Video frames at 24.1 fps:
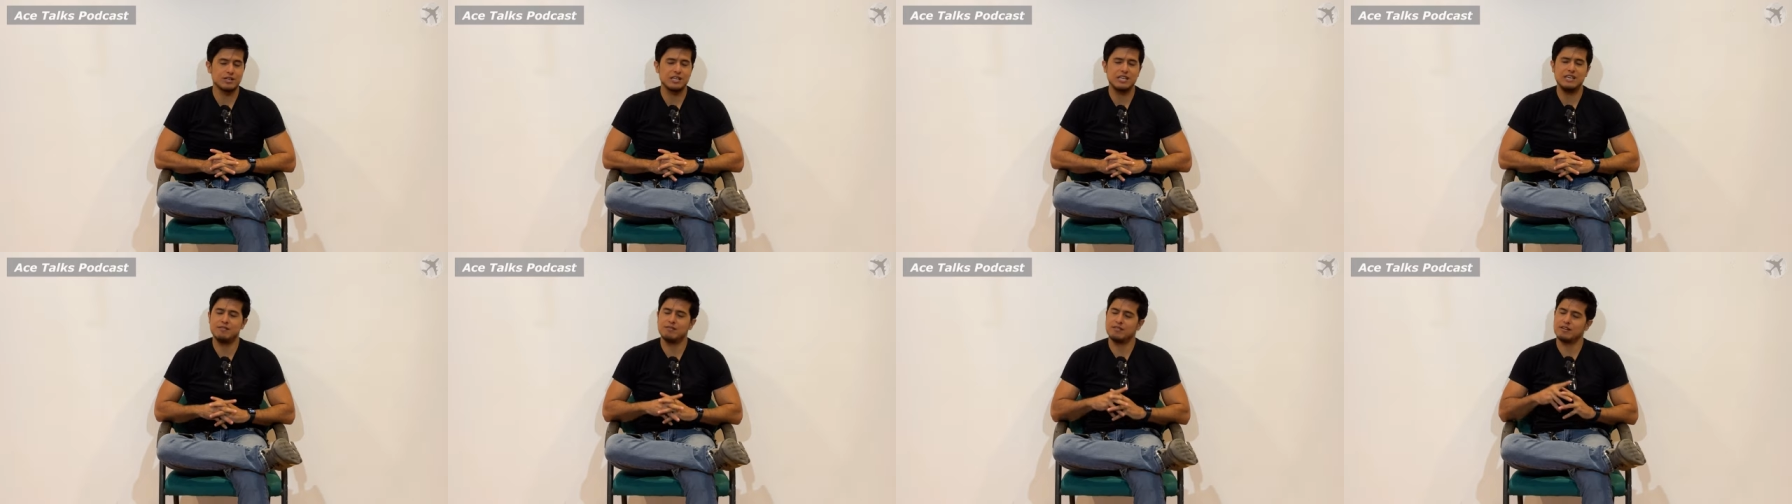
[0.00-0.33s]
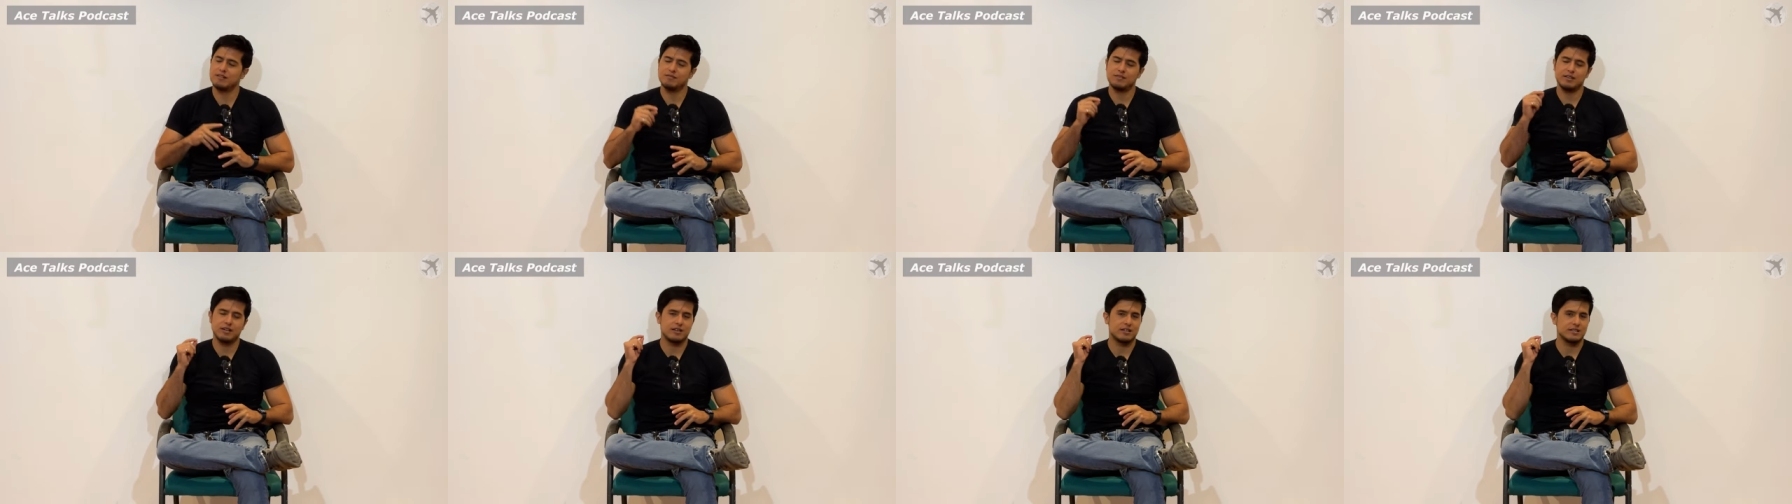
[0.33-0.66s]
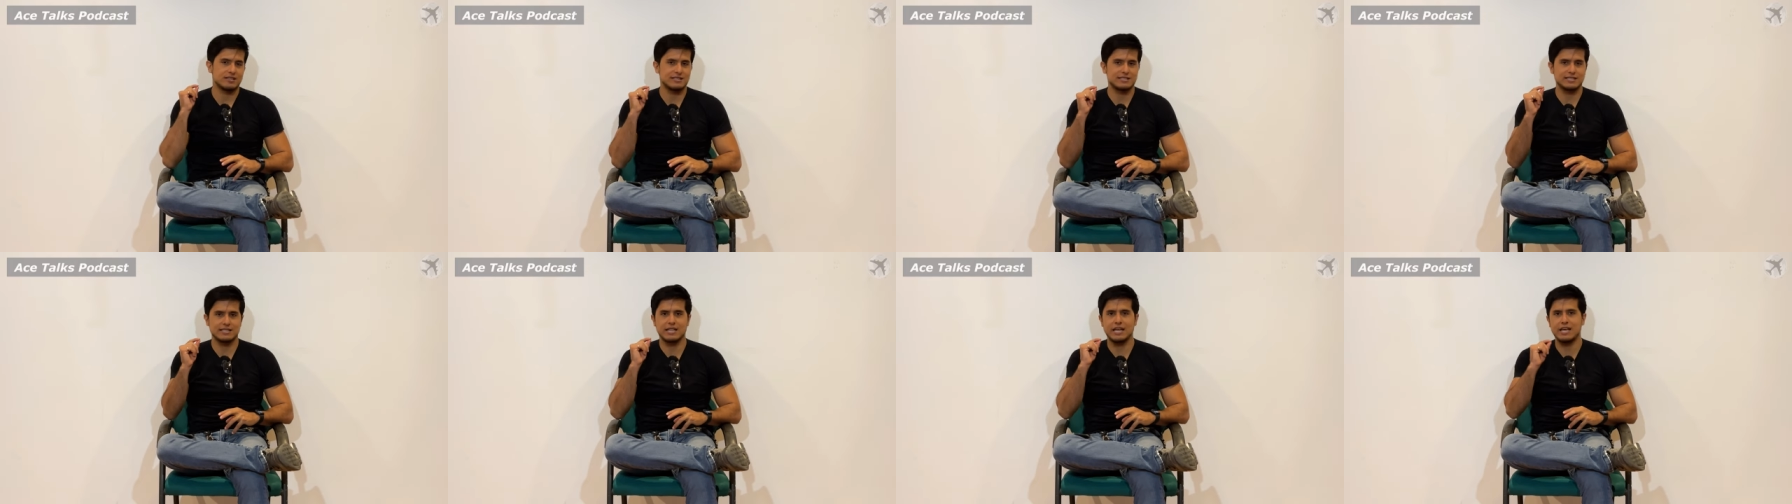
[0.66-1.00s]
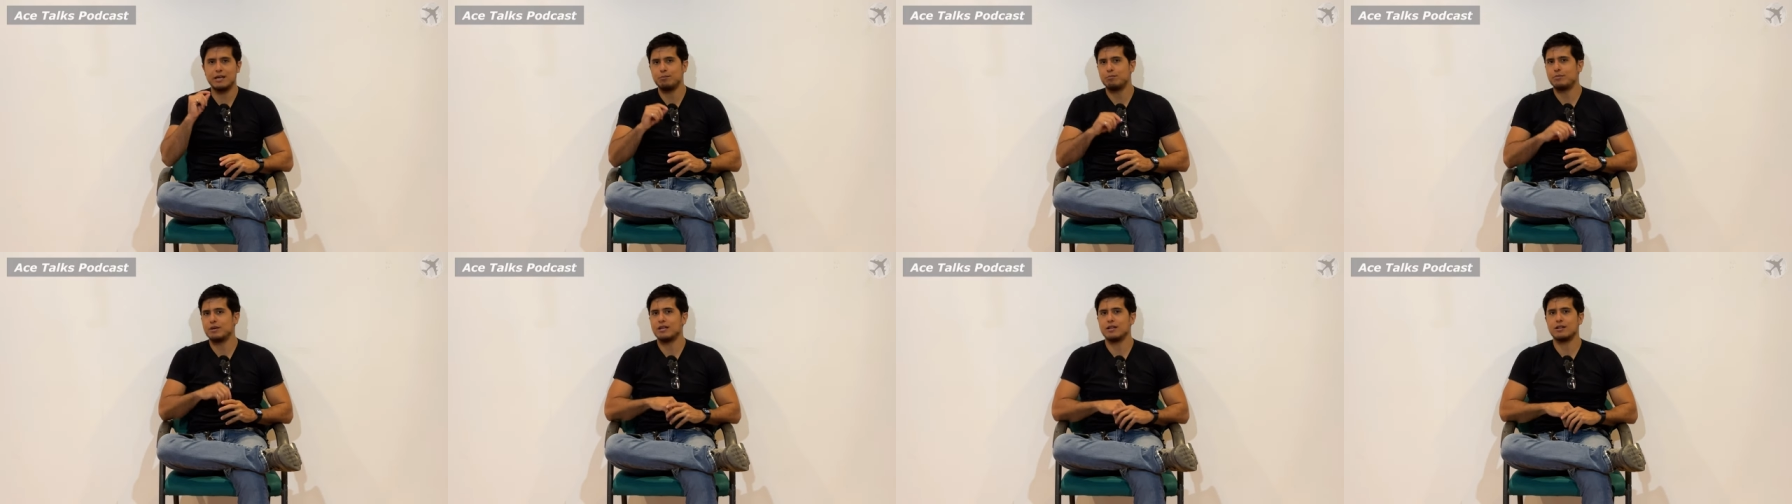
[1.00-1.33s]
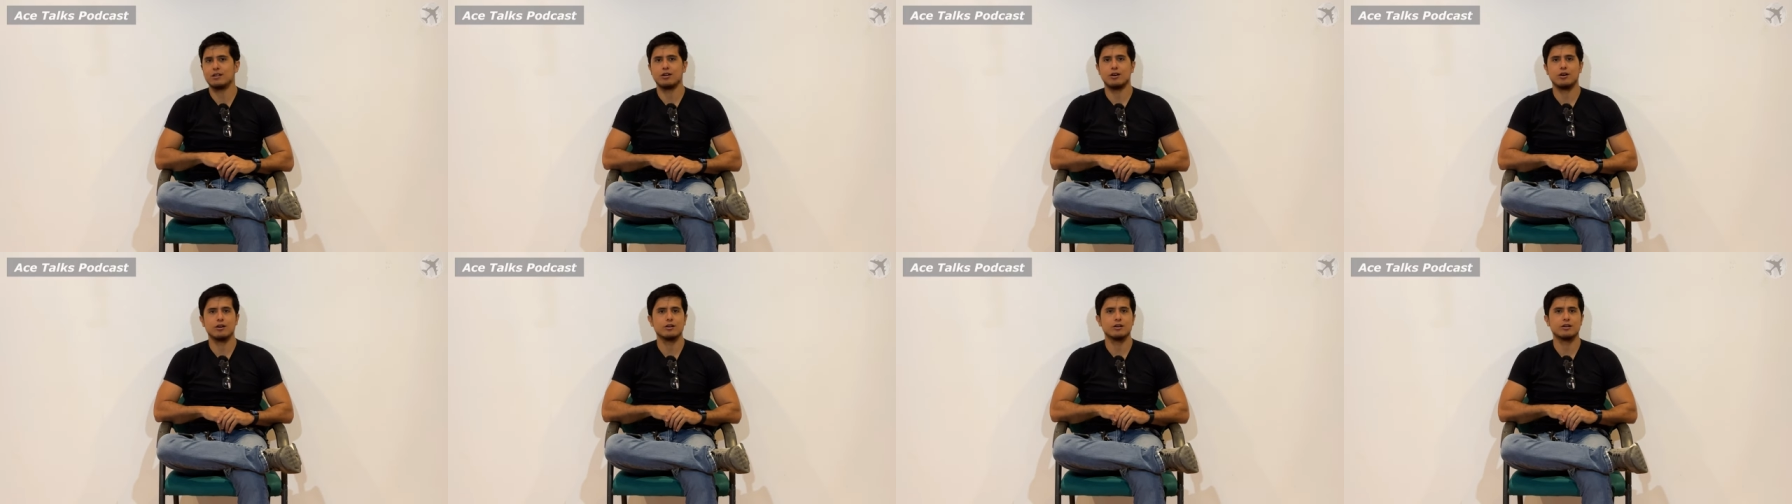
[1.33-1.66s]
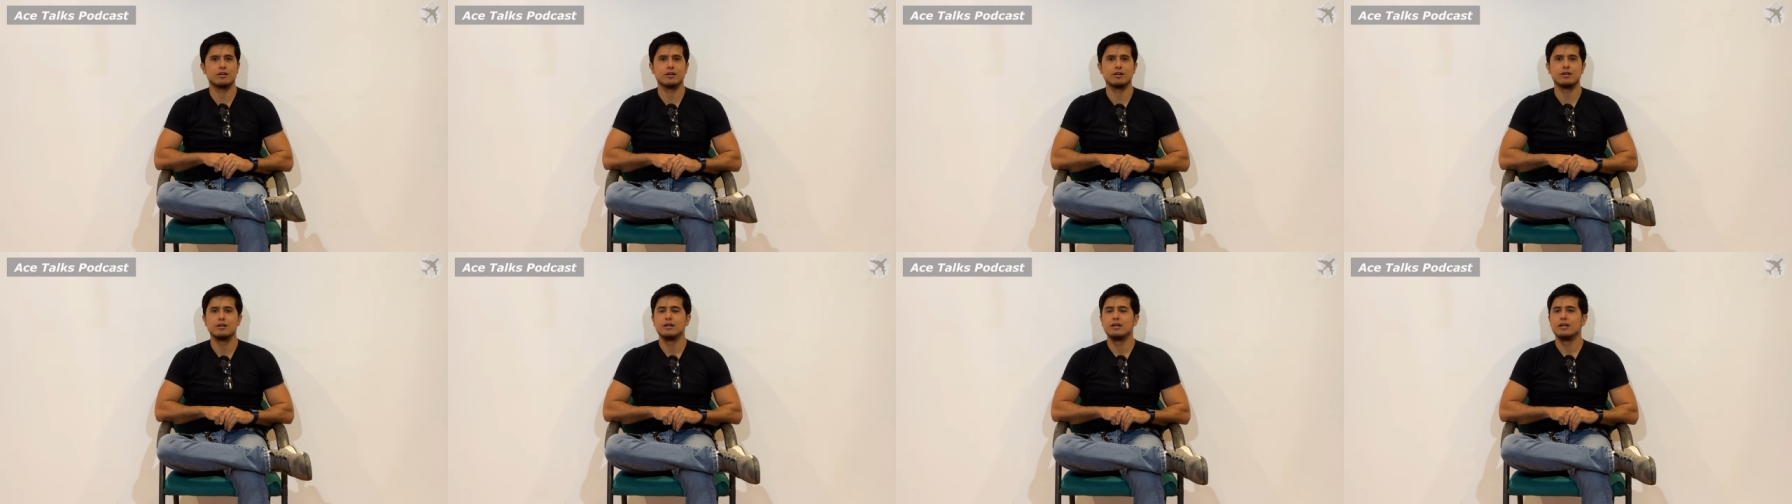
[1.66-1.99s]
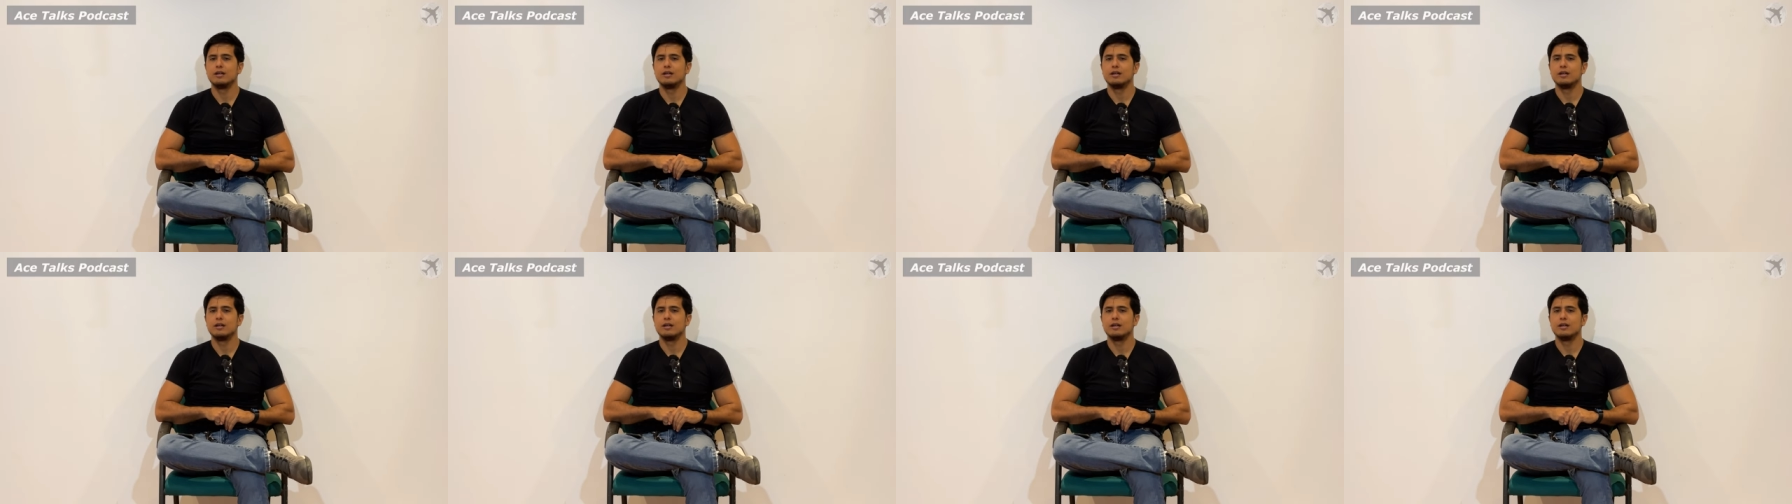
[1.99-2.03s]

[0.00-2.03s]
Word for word: even if they're a slight bit longer